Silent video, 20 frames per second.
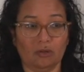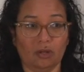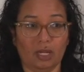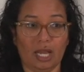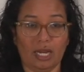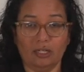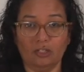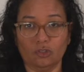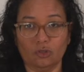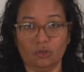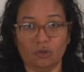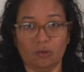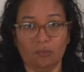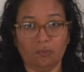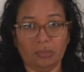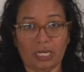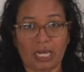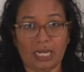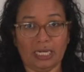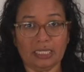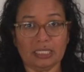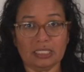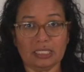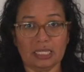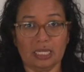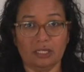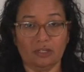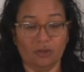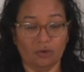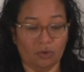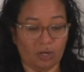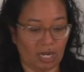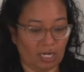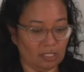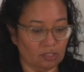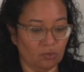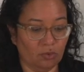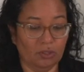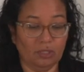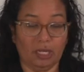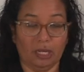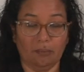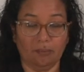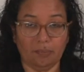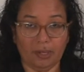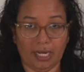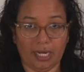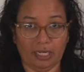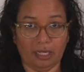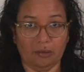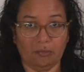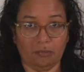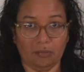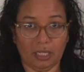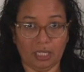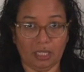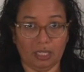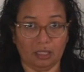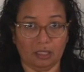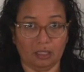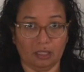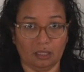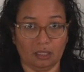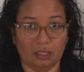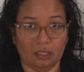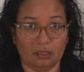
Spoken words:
I do compliance and you guys will get paid immediately.